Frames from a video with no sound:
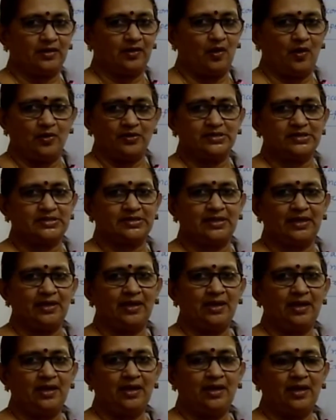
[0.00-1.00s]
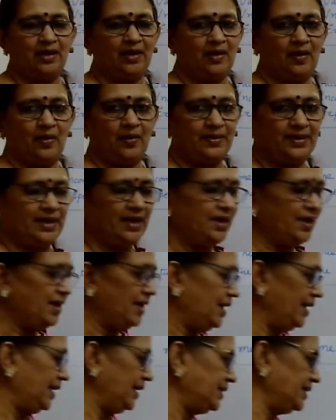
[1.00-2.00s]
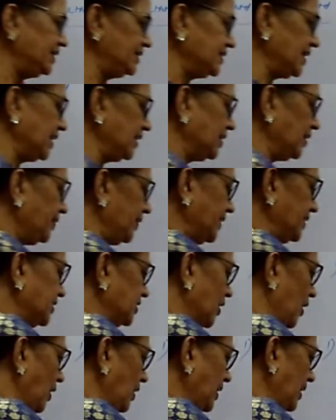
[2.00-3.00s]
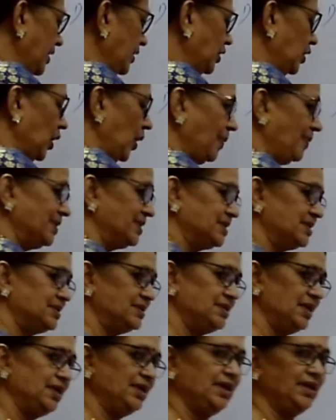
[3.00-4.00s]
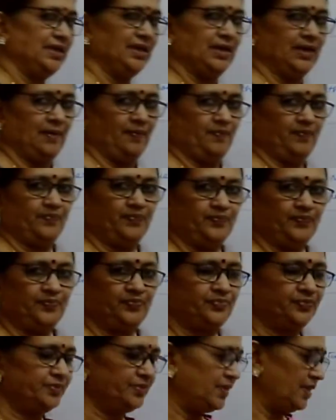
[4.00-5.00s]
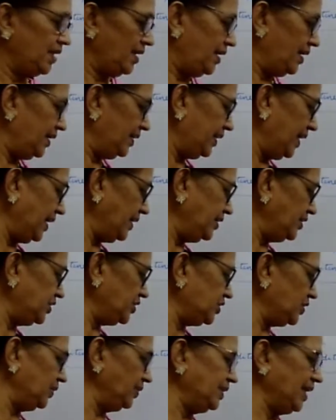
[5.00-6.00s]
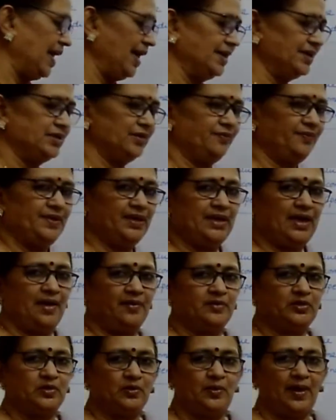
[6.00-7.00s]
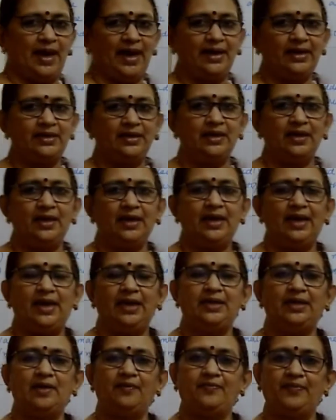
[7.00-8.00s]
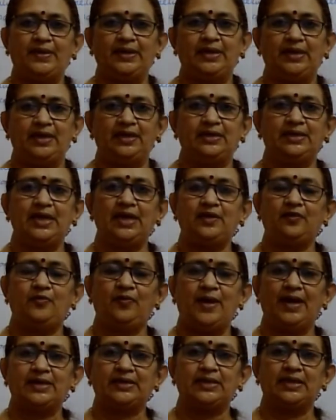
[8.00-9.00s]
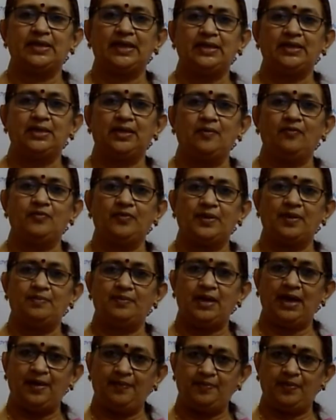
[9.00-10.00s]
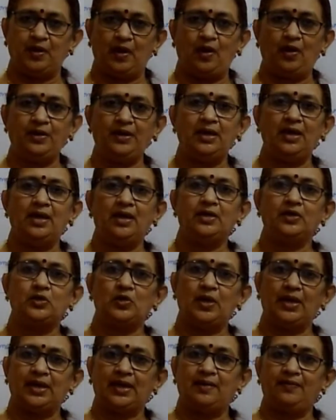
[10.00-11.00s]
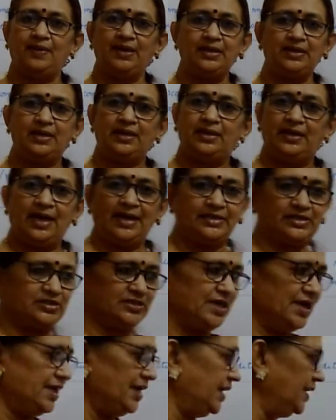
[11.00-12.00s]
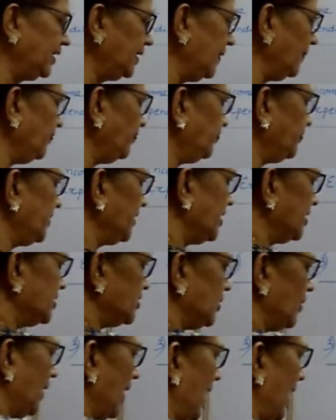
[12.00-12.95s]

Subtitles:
cost. Okay, it is otherwise called domestic income. Then to that we have to add NFIA, net factor income from abroad, to arrive at national income. So,